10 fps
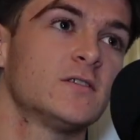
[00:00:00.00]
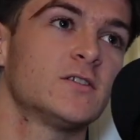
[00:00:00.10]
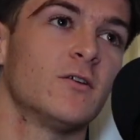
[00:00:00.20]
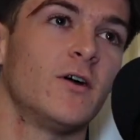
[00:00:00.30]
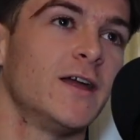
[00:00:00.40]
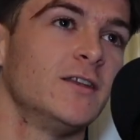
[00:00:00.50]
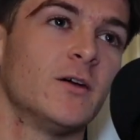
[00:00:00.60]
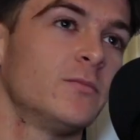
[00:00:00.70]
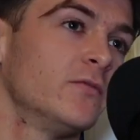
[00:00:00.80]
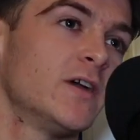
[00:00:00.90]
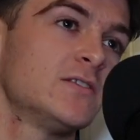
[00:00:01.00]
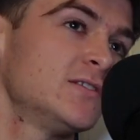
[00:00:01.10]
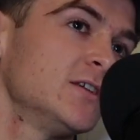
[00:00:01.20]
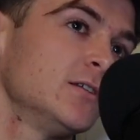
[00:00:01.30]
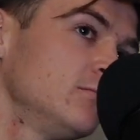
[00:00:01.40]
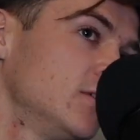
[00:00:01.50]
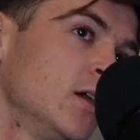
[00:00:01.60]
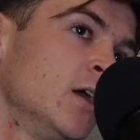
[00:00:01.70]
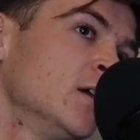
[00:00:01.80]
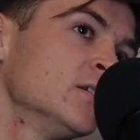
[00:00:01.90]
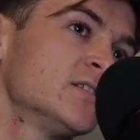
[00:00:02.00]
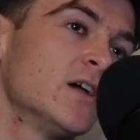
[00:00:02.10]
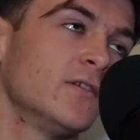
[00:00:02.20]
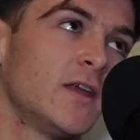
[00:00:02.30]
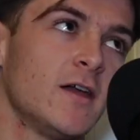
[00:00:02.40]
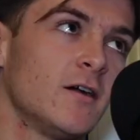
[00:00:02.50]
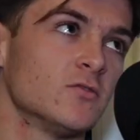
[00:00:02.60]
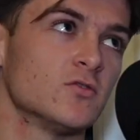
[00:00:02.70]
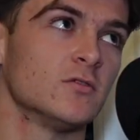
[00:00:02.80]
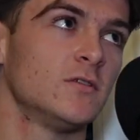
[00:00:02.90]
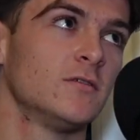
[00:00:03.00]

so I end up investing 700-800,